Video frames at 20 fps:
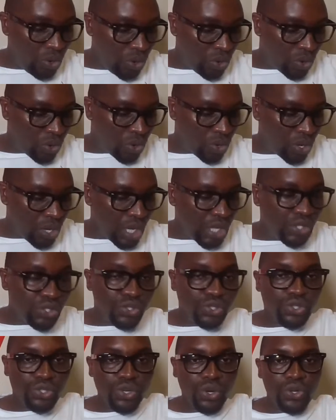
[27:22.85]
Oh,
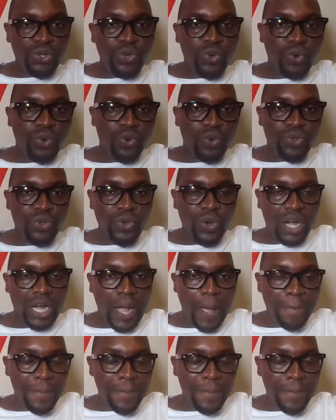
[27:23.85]
so you're